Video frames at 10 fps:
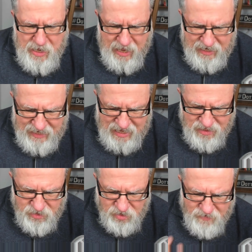And again,
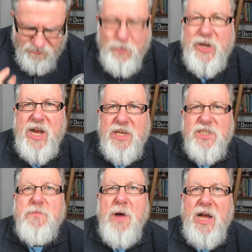this is a very
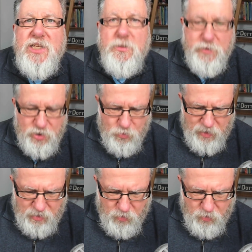customizable screen.